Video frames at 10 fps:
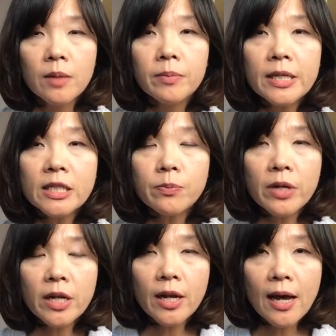Please
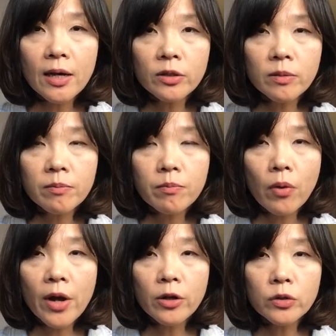print it out
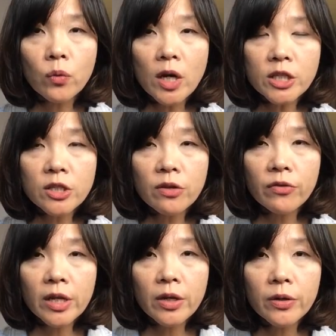prior to watching the
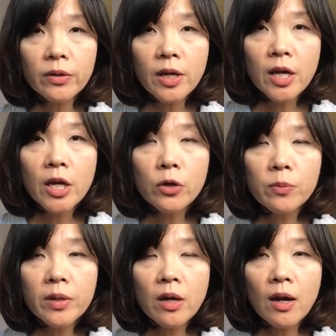video. It will
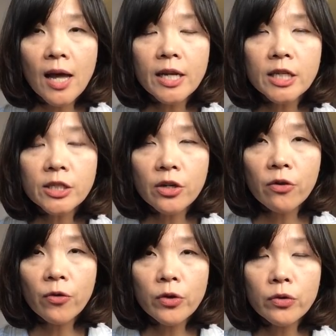be a lot
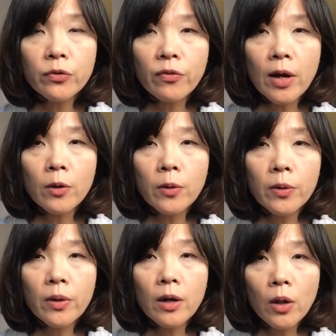easier for you to
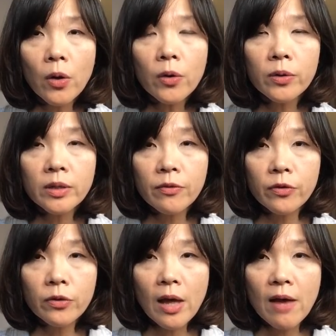follow along if
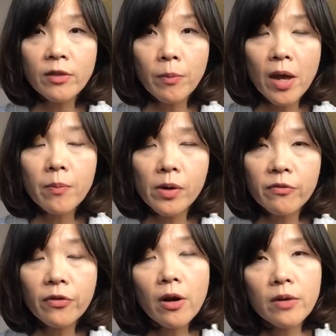you have the paper
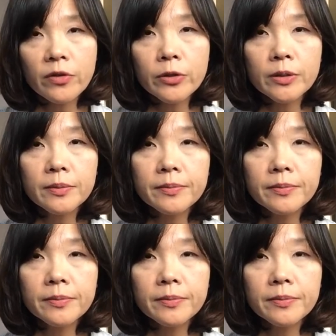in front of you.